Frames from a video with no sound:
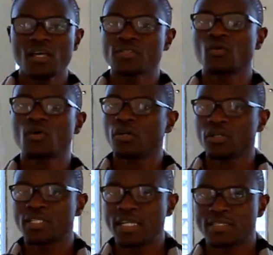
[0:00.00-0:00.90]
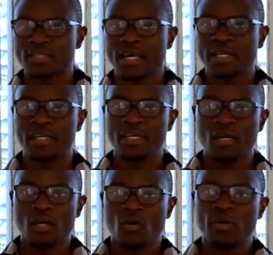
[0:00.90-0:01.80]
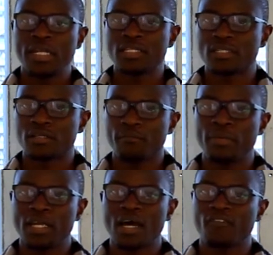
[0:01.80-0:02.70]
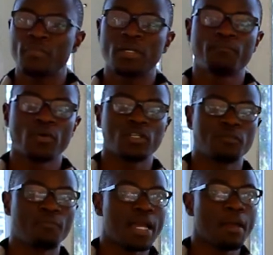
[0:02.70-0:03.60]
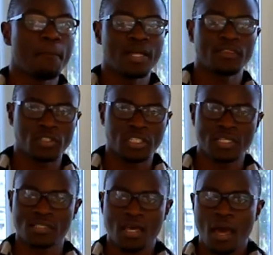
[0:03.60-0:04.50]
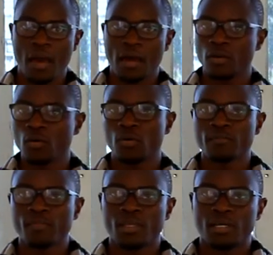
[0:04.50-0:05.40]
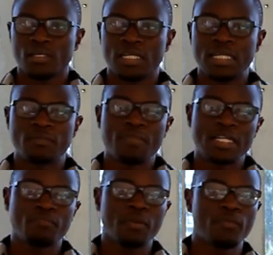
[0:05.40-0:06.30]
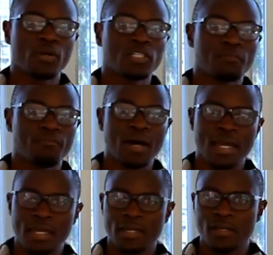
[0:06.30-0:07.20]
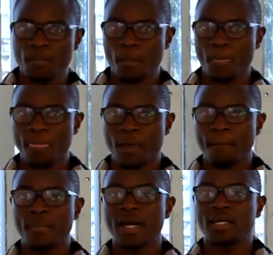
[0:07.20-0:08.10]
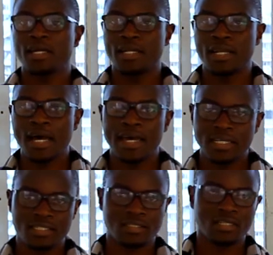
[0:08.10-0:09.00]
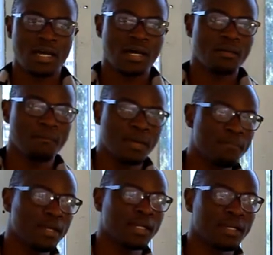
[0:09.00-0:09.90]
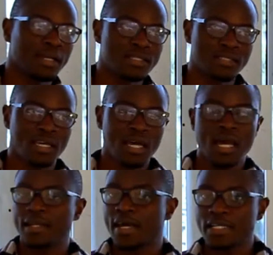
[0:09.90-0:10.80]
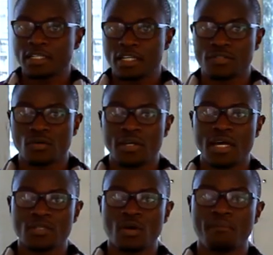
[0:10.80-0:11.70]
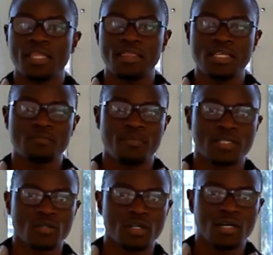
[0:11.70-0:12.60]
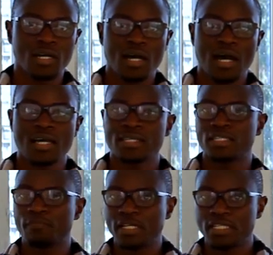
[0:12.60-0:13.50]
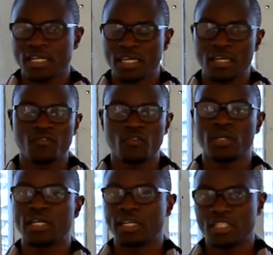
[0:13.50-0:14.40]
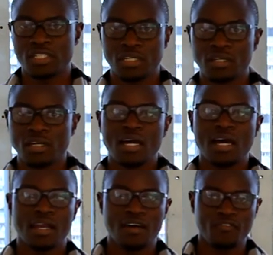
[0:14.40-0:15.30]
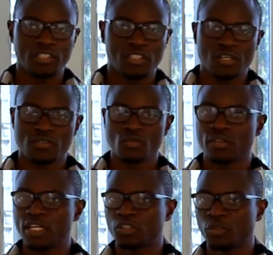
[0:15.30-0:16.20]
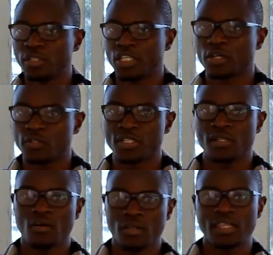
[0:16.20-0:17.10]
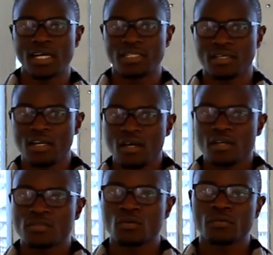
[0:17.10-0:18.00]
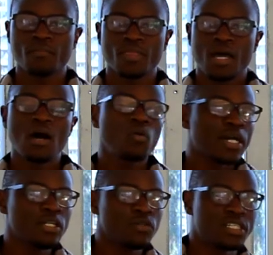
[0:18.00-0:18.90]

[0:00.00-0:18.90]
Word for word: So not necessarily will it been, have been brought by pathogens. No, it might be brought by by diet, uh, maybe let's say diet disorders whereby this person hasn't been taking food rich in roughage. So they should check on, on that. So how can you